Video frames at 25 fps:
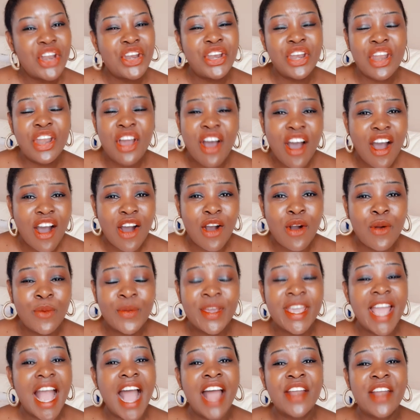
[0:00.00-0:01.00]
no,
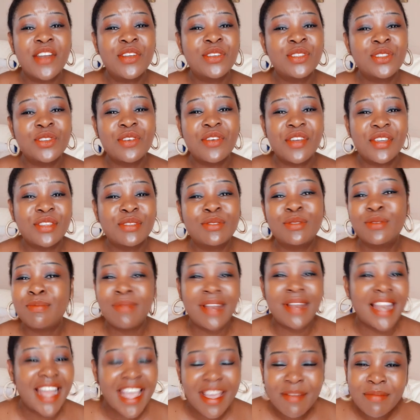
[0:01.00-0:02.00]
we are not going
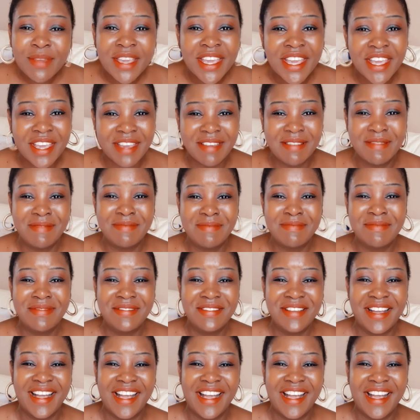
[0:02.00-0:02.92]
to blame him.